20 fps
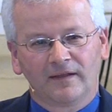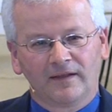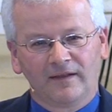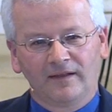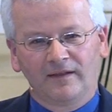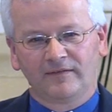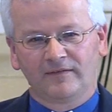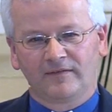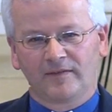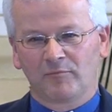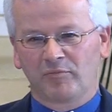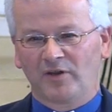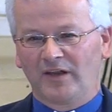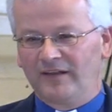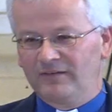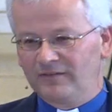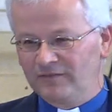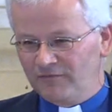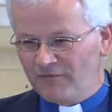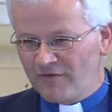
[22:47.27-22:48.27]
is the
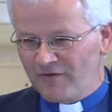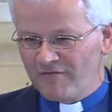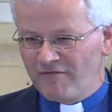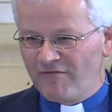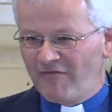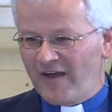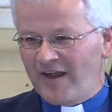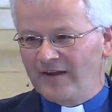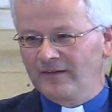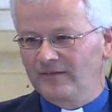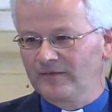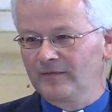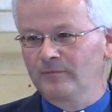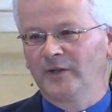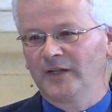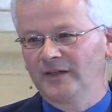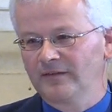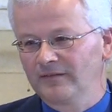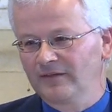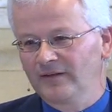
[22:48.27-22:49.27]
place of
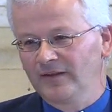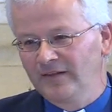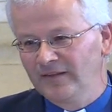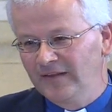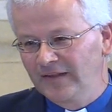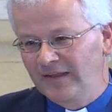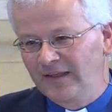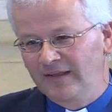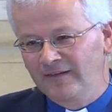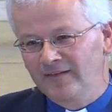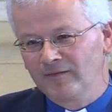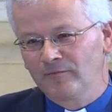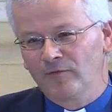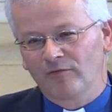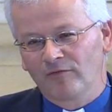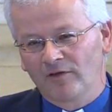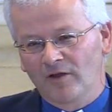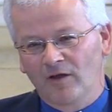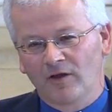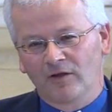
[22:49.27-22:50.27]
advancement in the kingdom
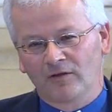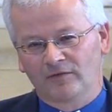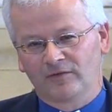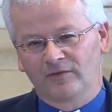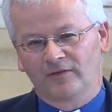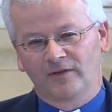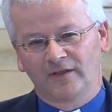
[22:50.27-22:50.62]
of God.